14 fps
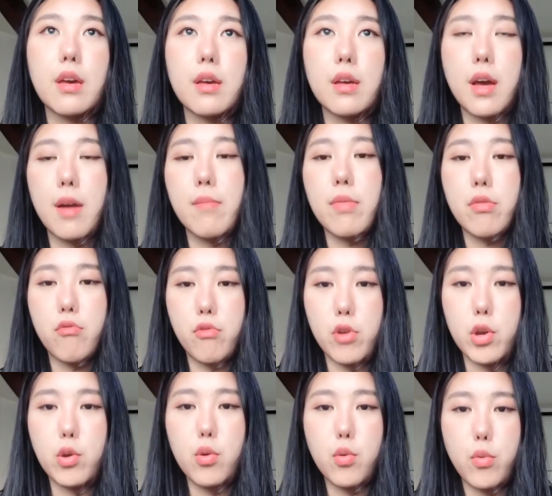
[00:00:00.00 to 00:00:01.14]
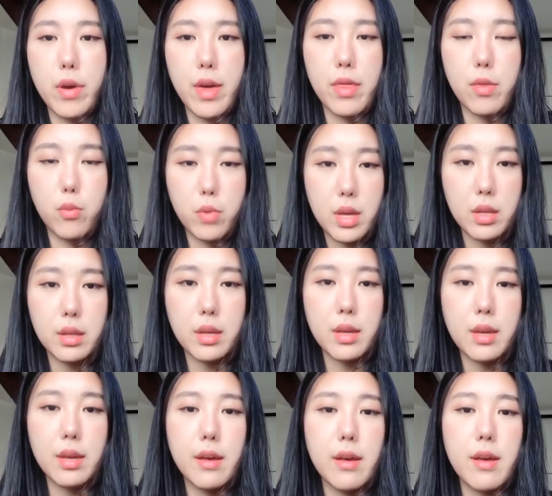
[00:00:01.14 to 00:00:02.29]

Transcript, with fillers: come through with weekly